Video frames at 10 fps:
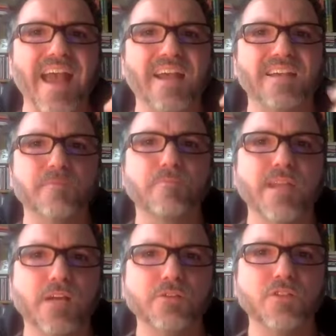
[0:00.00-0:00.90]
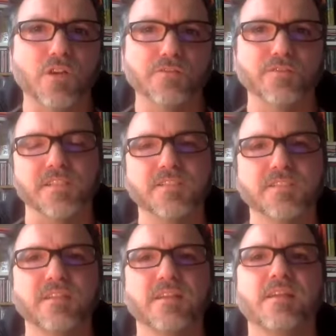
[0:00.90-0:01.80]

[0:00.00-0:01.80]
exemplary conflicts.